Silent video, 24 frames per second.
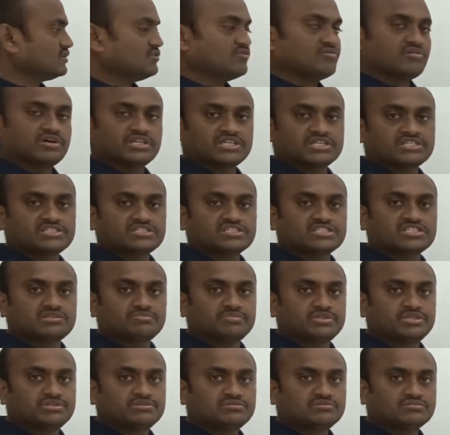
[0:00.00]
One is
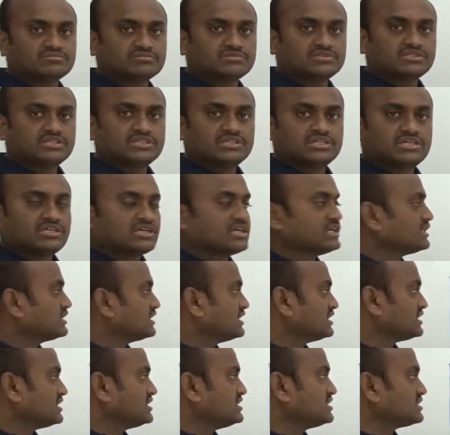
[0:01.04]
CPU,
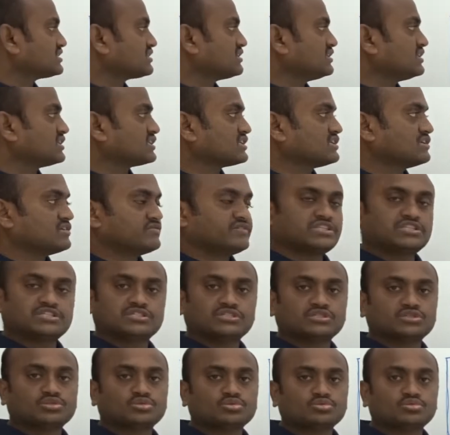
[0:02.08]
it is connected
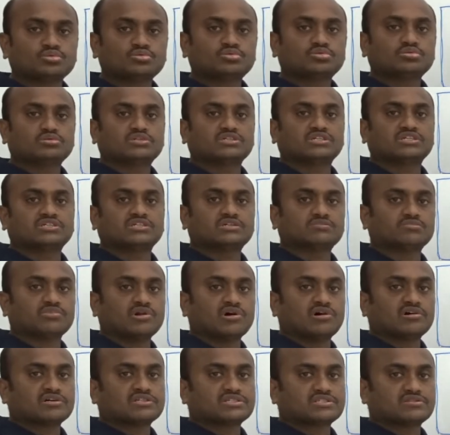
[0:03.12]
with two
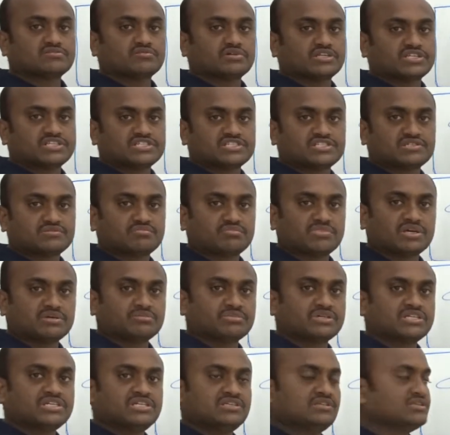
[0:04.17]
blocks. One is
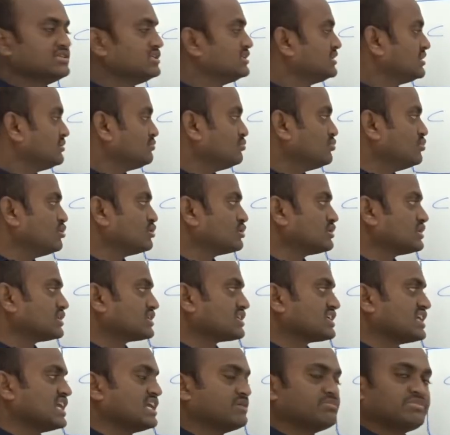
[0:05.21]
memory, both
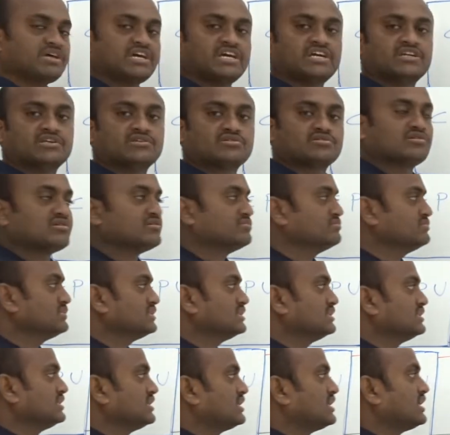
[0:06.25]
RAM and
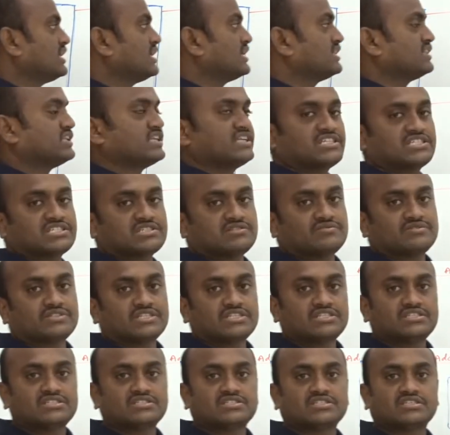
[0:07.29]
ROM, and the next one
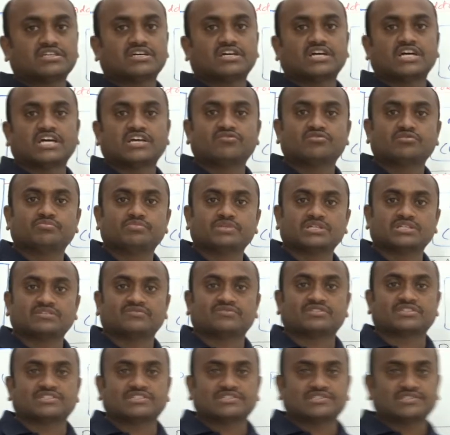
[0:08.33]
is I/O
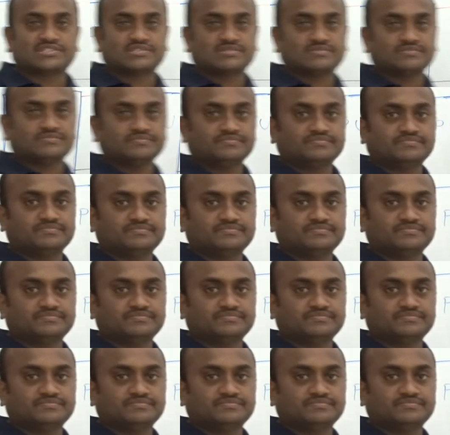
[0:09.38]
peripherals.